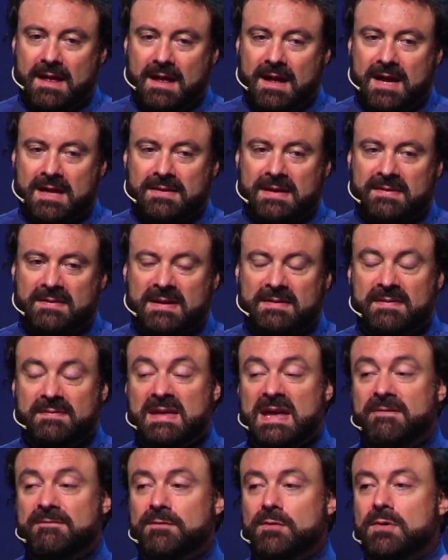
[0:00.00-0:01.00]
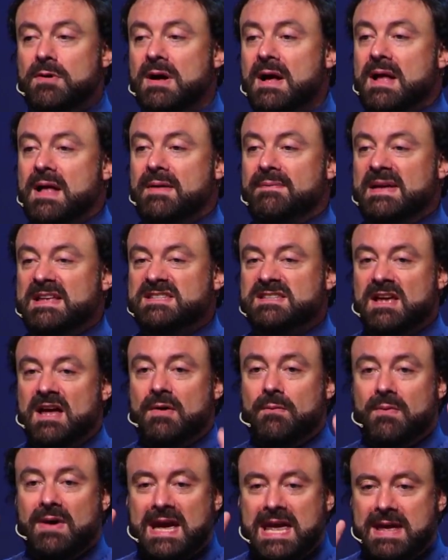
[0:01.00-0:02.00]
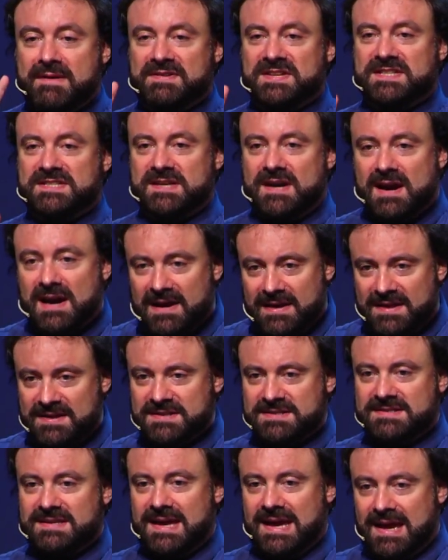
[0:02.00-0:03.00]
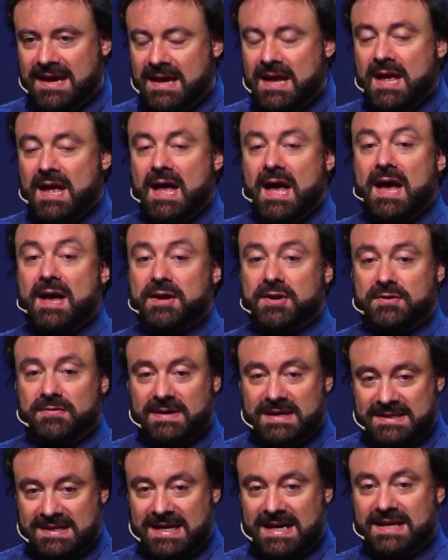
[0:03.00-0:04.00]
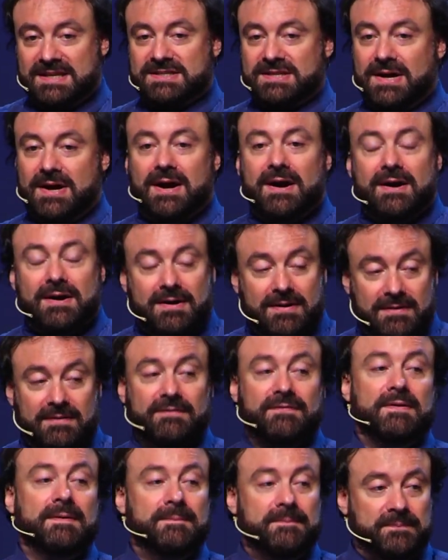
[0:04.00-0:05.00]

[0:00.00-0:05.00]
And therefore, that's a way of silencing critics of